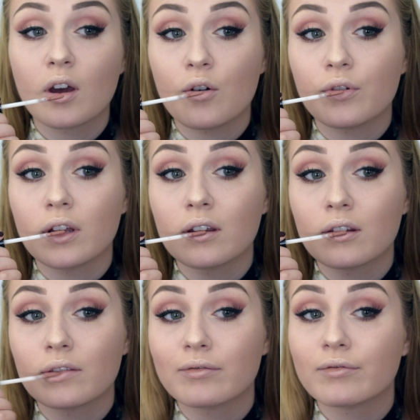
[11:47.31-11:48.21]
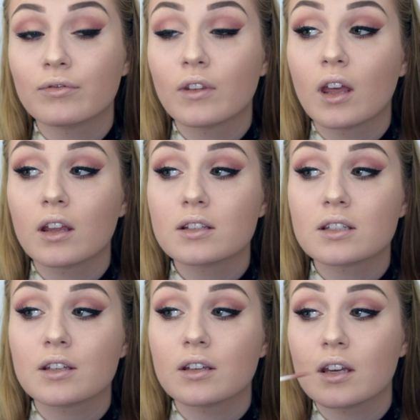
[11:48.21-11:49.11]
Hopefully.
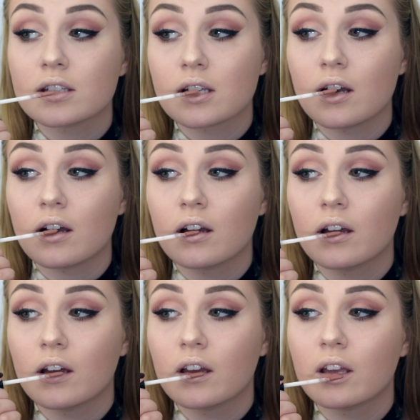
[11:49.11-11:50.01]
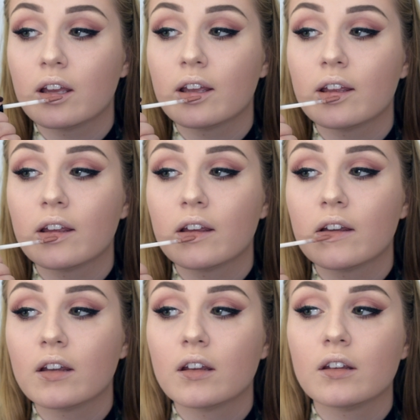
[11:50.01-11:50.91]
See, it's a,
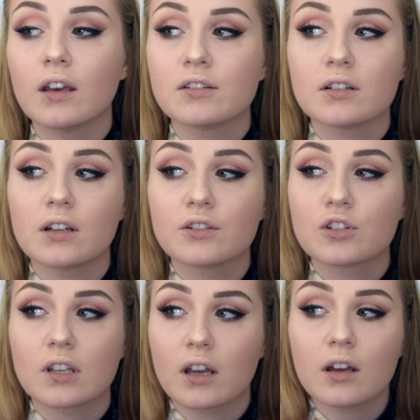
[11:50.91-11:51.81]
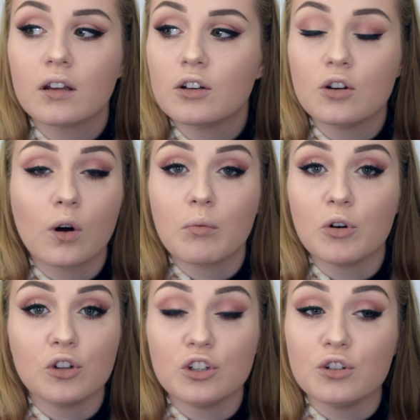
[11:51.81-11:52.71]
as you can tell, it's just like a
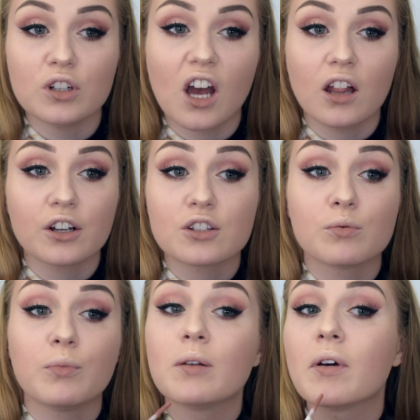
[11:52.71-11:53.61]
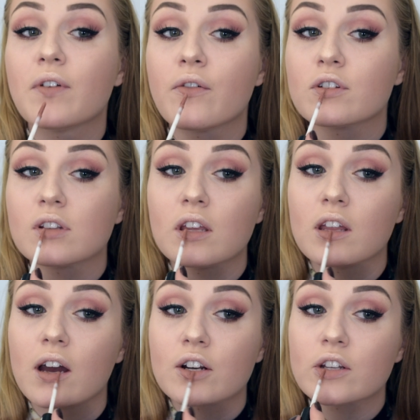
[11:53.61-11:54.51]
normal nude color. It's one of my favorites
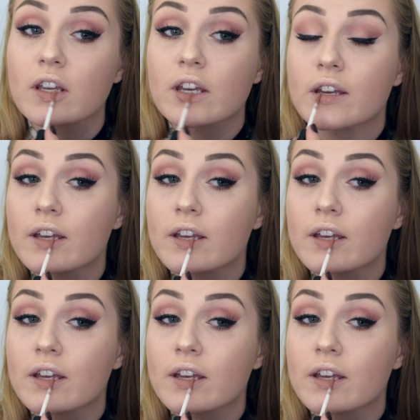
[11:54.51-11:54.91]
lately, actually.